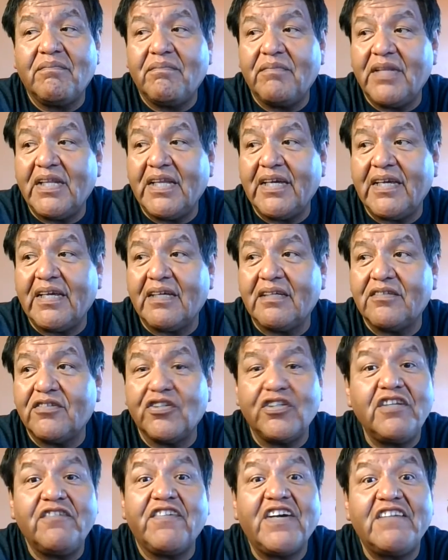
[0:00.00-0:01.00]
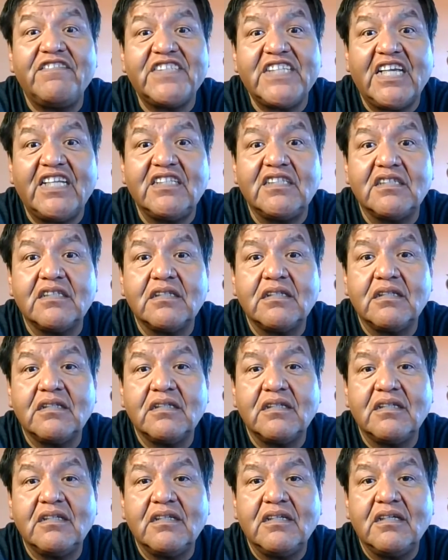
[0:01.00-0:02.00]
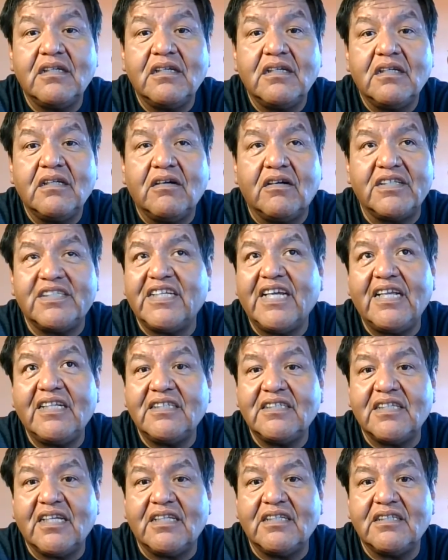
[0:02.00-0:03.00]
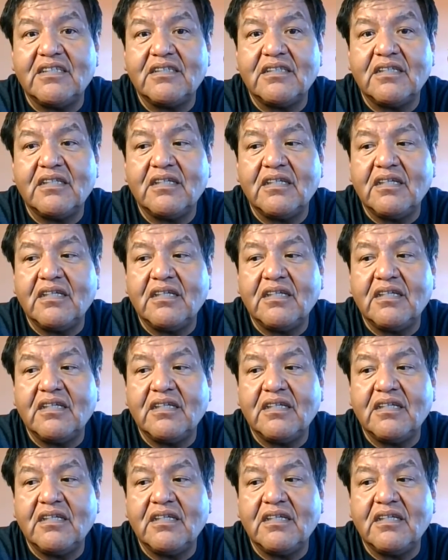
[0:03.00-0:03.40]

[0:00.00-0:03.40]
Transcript: like 25 cents or 10 cents.